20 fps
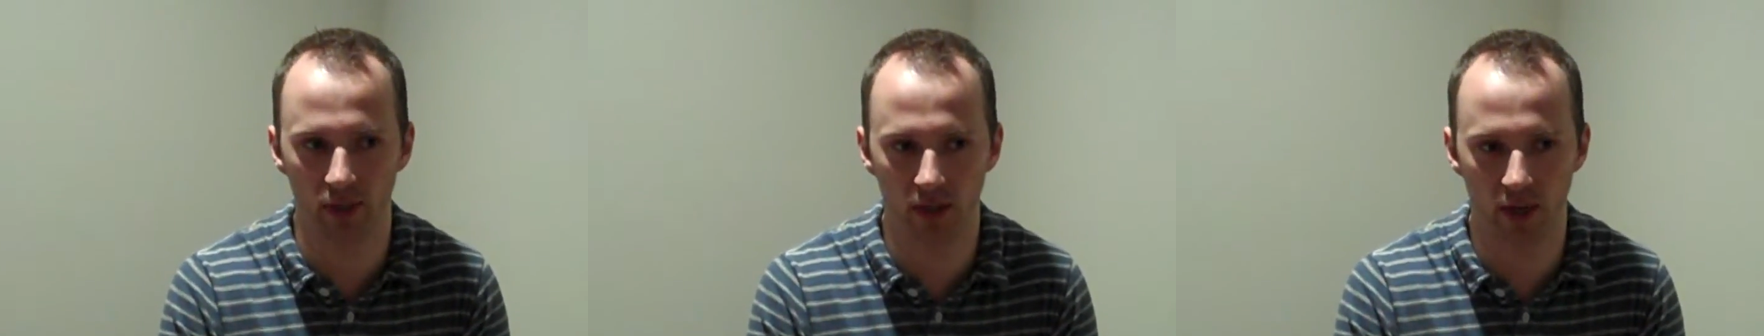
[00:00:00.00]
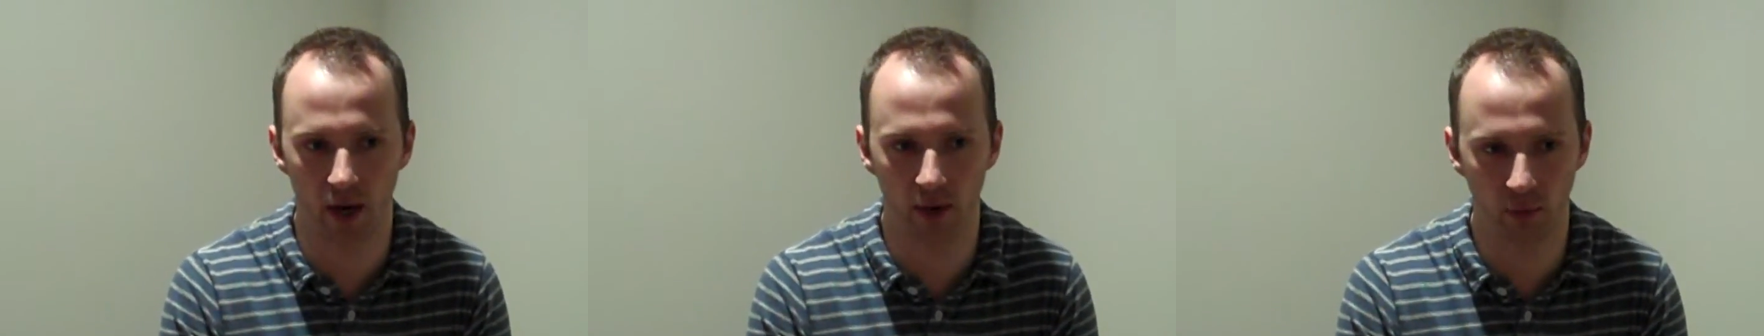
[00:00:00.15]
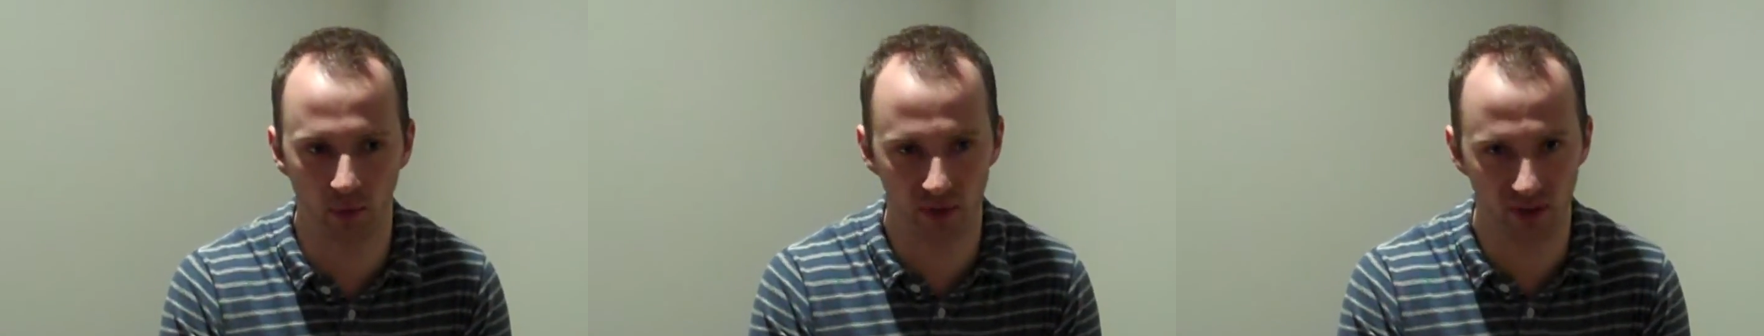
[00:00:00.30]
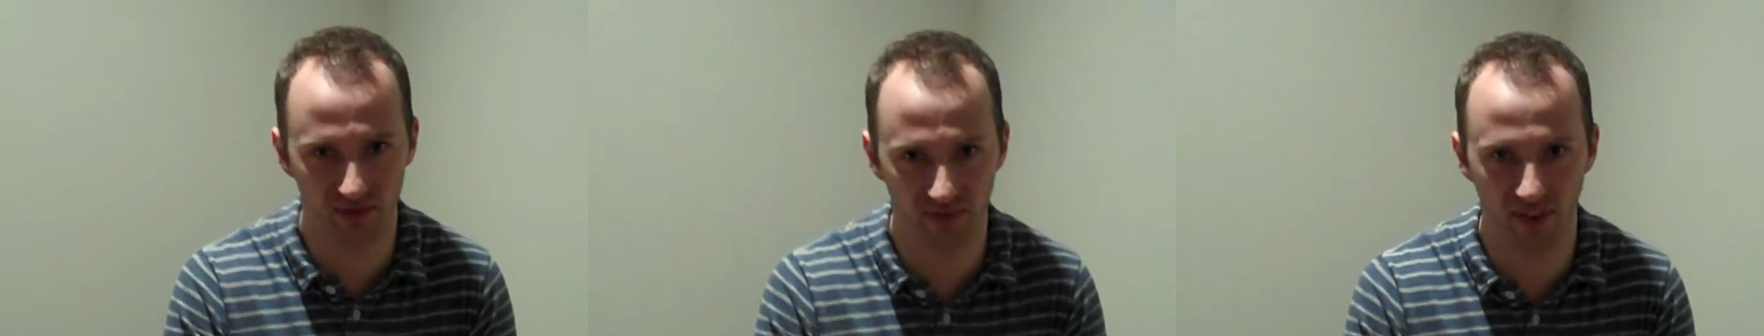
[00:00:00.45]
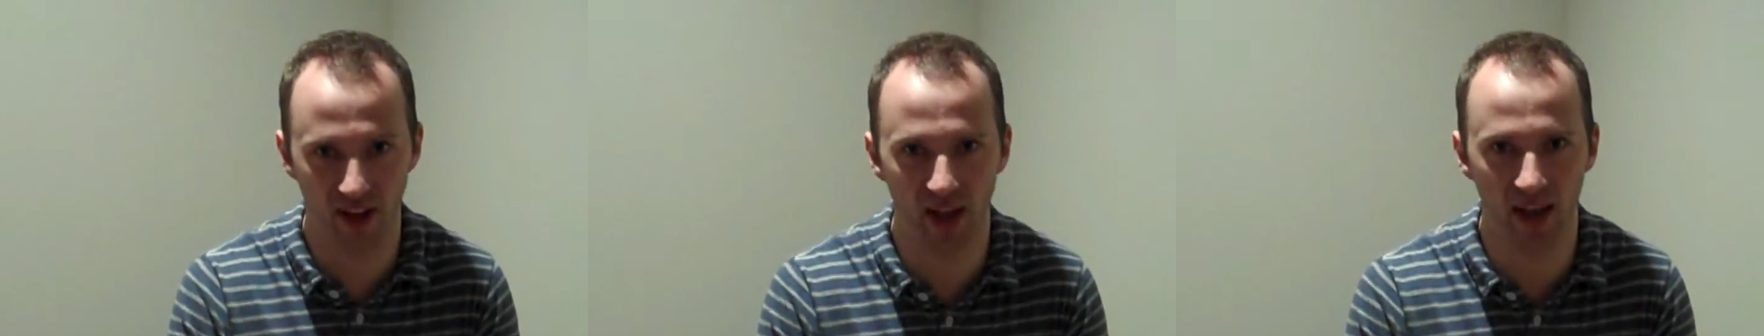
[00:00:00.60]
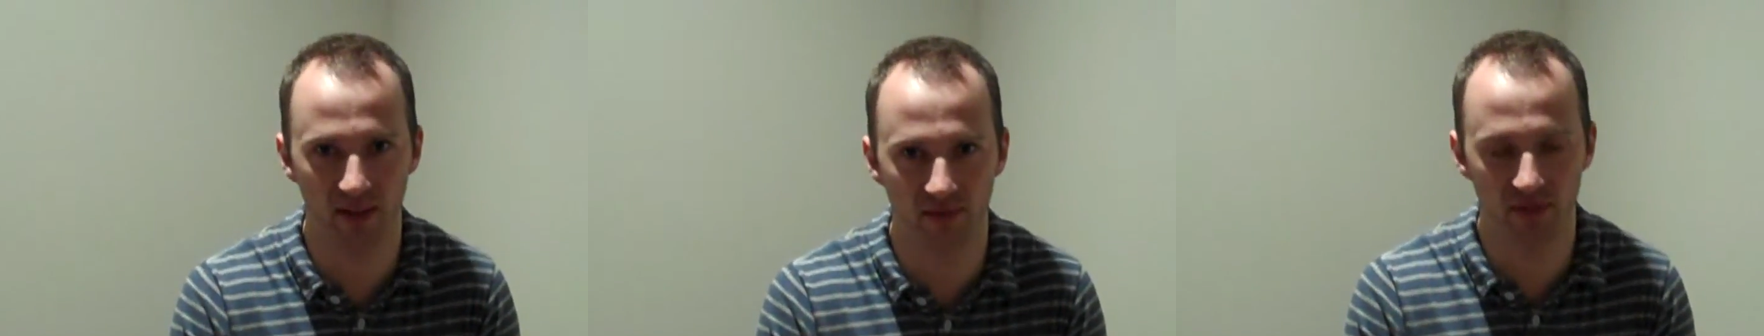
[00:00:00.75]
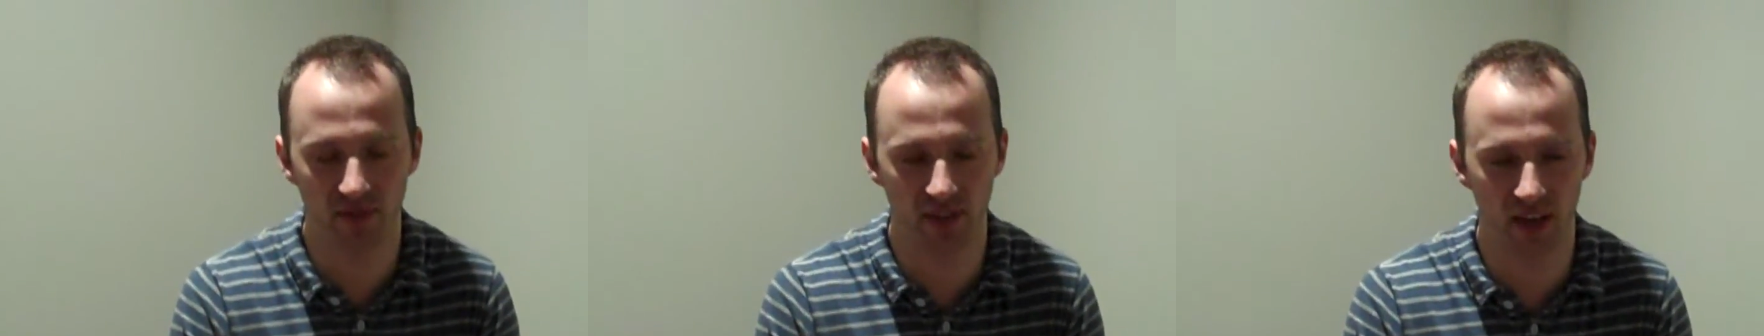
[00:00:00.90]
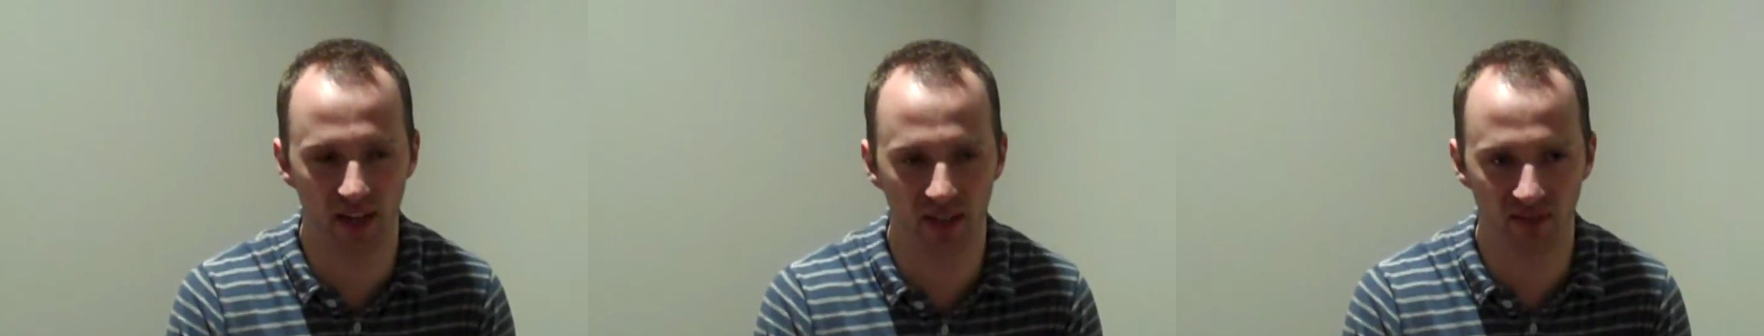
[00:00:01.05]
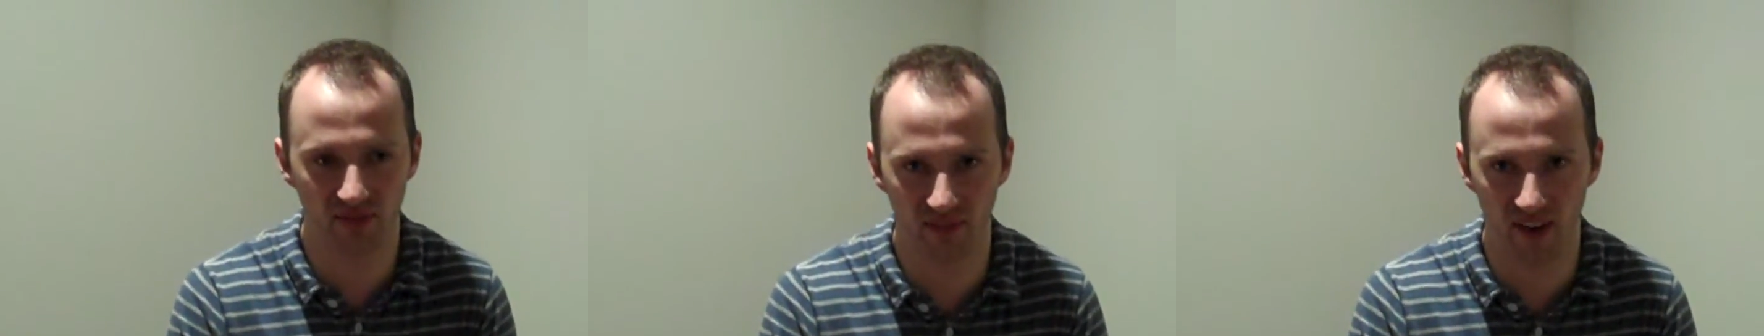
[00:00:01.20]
done with the five sets,